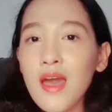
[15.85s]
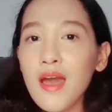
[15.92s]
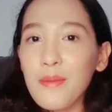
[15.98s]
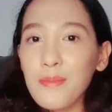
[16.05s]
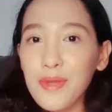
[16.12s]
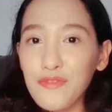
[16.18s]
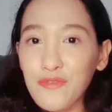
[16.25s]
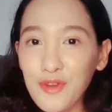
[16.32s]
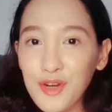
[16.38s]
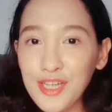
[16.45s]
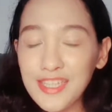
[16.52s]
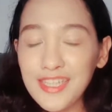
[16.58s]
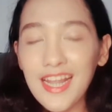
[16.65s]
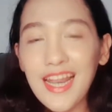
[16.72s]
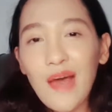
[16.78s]
But
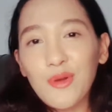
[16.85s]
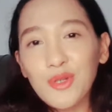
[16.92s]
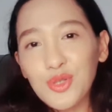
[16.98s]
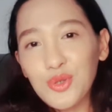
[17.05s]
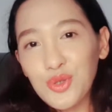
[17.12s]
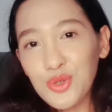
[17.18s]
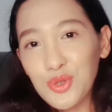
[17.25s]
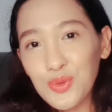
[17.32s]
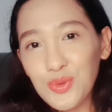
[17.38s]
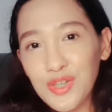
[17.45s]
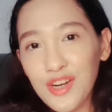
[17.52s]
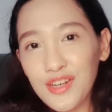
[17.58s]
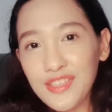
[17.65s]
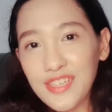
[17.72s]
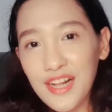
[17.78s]
first, allow us to introduce
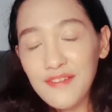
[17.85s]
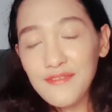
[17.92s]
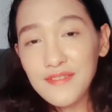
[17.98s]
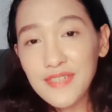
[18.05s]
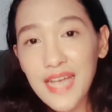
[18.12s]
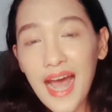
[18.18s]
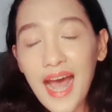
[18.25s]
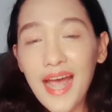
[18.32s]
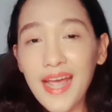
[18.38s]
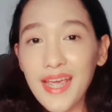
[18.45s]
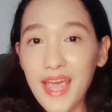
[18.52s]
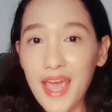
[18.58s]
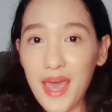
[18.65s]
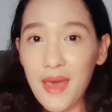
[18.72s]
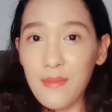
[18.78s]
ourselves.
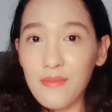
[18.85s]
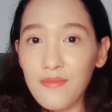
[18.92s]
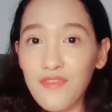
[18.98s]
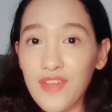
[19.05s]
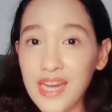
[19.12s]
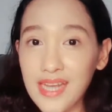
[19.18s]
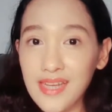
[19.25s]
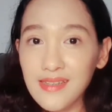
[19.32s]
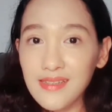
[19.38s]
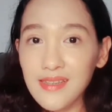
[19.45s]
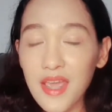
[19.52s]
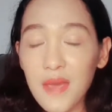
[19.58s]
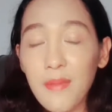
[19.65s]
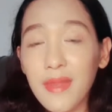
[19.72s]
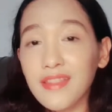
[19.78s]
I am Venice,
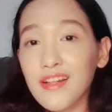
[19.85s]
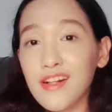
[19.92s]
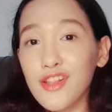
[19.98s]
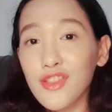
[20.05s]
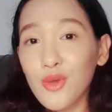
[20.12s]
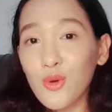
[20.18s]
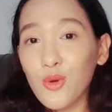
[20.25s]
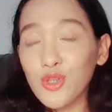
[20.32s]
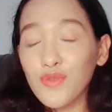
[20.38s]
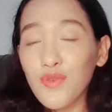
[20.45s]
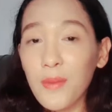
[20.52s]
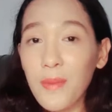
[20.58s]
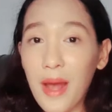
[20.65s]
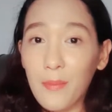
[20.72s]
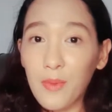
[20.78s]
a mental health coach from
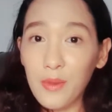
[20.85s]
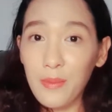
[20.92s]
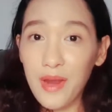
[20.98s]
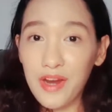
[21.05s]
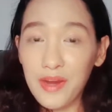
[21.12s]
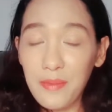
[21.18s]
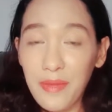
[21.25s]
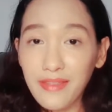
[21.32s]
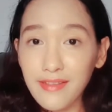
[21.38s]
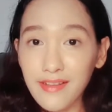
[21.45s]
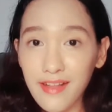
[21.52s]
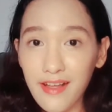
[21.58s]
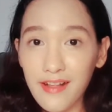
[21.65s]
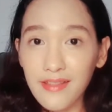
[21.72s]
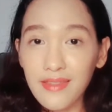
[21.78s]
Appleberry Mental
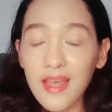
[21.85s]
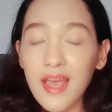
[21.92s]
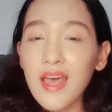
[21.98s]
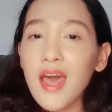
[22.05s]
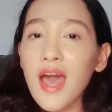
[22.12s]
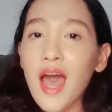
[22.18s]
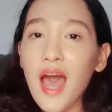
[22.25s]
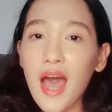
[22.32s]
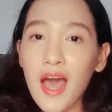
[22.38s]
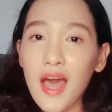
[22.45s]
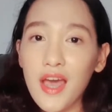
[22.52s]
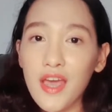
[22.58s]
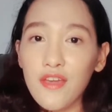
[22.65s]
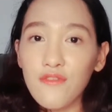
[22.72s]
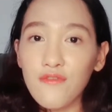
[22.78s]
Health.
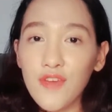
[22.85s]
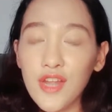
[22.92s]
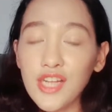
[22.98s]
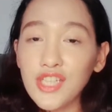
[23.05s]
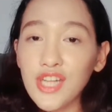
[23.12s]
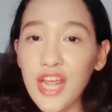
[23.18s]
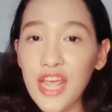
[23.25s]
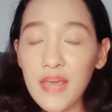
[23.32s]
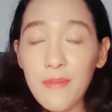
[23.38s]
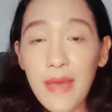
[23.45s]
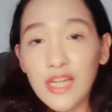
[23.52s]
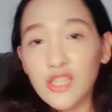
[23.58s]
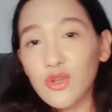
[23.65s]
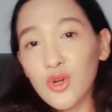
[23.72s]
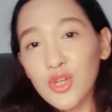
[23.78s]
I finished a
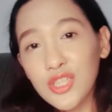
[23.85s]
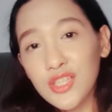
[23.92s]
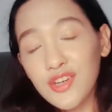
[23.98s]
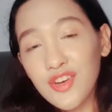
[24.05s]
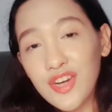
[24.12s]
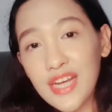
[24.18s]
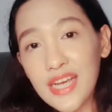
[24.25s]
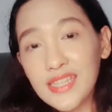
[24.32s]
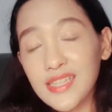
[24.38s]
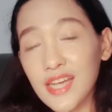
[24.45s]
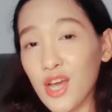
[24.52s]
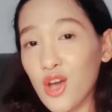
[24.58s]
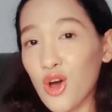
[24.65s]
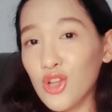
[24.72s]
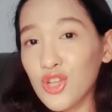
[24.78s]
bachelor's degree in
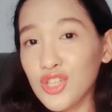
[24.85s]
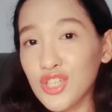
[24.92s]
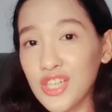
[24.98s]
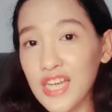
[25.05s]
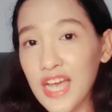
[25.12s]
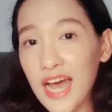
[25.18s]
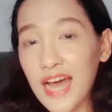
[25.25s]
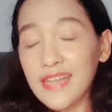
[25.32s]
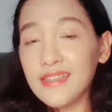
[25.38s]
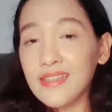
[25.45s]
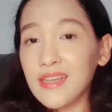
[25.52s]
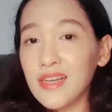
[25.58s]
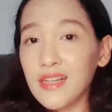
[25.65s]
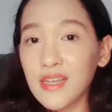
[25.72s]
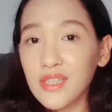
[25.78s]
psychology at
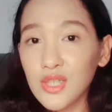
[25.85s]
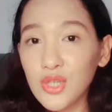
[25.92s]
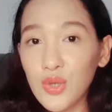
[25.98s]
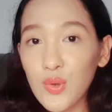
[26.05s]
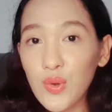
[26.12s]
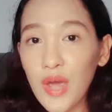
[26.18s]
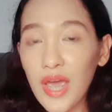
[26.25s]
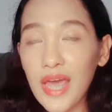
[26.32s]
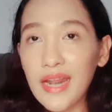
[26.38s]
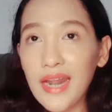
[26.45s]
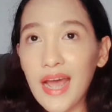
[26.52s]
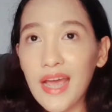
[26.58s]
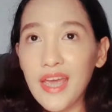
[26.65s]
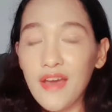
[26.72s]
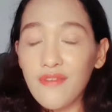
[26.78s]
DLSU and
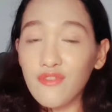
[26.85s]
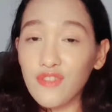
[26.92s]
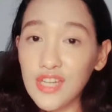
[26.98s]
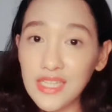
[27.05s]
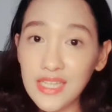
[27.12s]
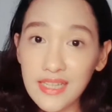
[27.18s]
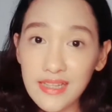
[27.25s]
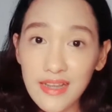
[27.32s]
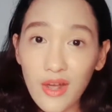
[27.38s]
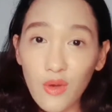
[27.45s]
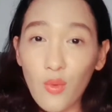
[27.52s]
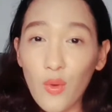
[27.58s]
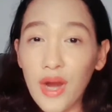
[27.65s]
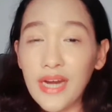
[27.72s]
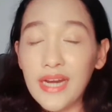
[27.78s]
I have recently
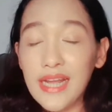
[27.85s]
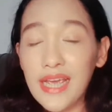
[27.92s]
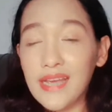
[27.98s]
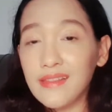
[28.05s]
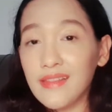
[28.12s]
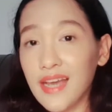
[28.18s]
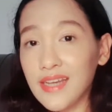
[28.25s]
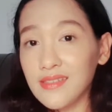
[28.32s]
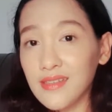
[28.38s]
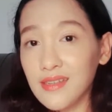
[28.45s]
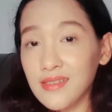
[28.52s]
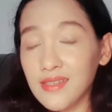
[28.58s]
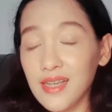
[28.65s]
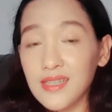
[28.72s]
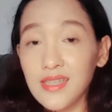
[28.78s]
acquired a
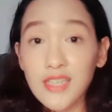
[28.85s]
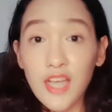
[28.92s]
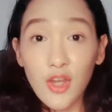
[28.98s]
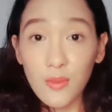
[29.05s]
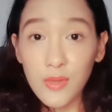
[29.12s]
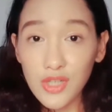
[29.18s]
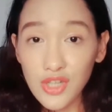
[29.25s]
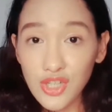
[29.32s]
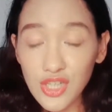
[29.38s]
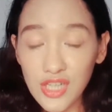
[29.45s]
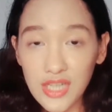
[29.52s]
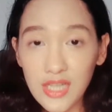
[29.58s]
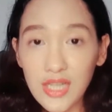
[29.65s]
license as a psychometrician.